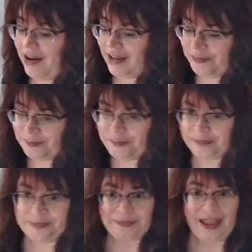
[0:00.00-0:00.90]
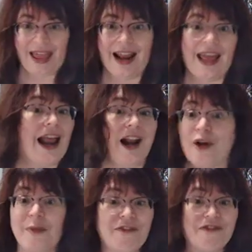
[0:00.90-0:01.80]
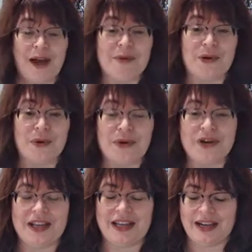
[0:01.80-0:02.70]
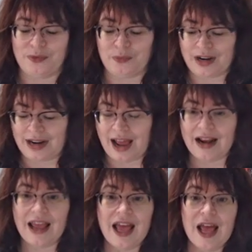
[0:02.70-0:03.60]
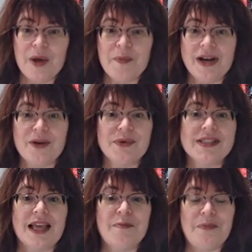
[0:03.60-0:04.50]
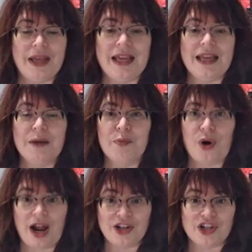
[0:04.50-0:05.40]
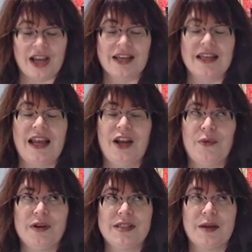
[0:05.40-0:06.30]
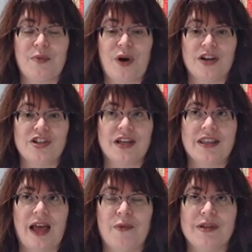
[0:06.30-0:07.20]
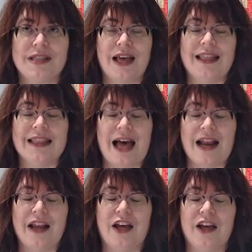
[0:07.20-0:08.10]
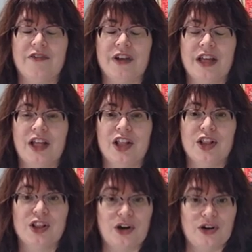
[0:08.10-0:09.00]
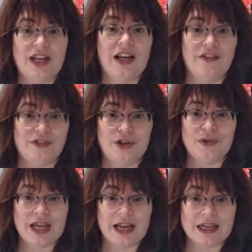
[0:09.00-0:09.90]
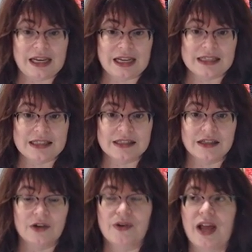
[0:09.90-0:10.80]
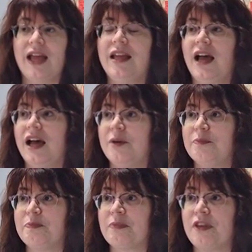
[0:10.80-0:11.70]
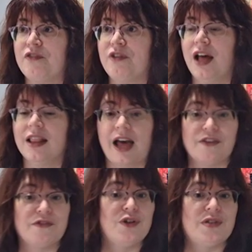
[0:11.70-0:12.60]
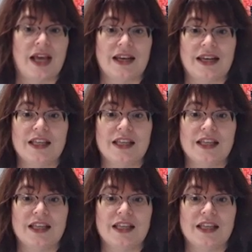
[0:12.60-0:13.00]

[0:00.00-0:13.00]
it, and I got all my fabric ordered in and whatnot. But it was a big project, and it was a project that was a lot of learning of new techniques. Okay, a lot of new techniques